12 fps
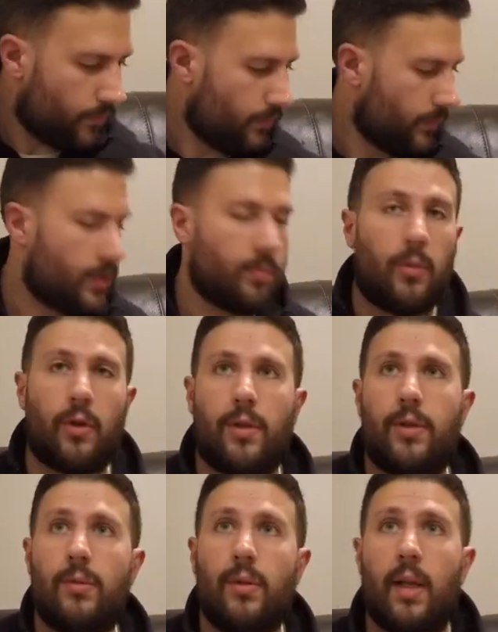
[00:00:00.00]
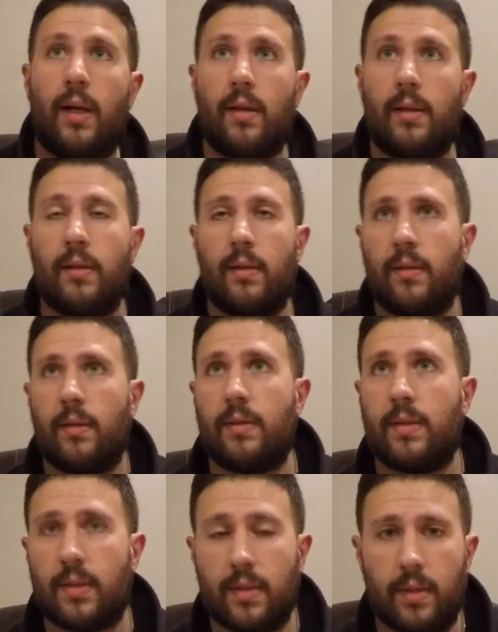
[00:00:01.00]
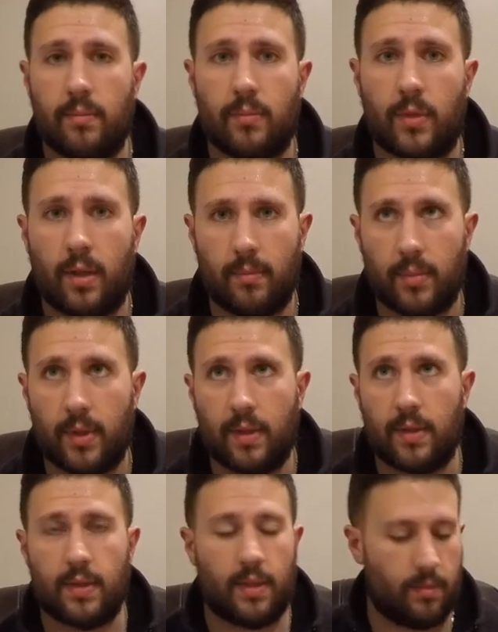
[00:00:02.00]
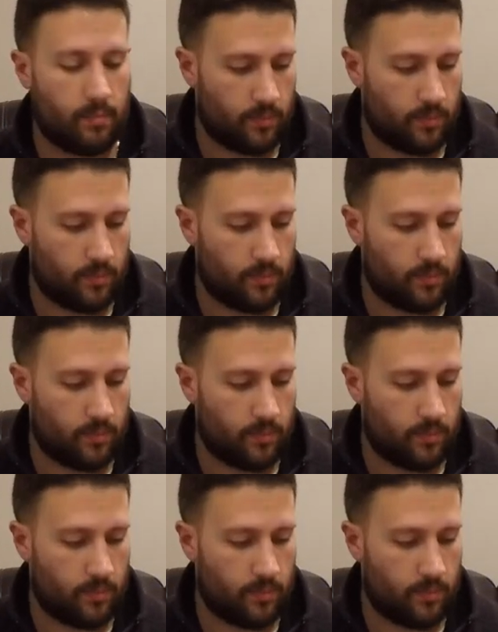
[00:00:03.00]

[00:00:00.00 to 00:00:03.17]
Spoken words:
some more U-line. It's the same company, the same